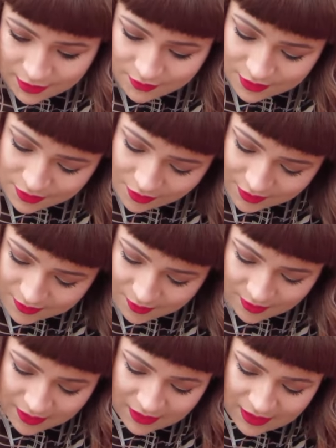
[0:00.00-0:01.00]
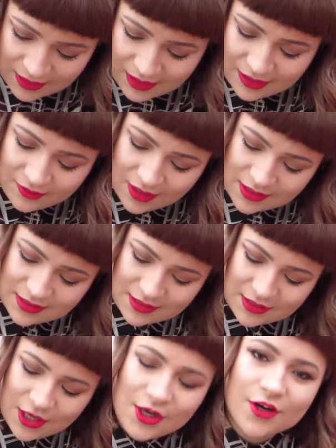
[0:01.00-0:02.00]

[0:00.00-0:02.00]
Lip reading: I only saw it this morning. Right, this is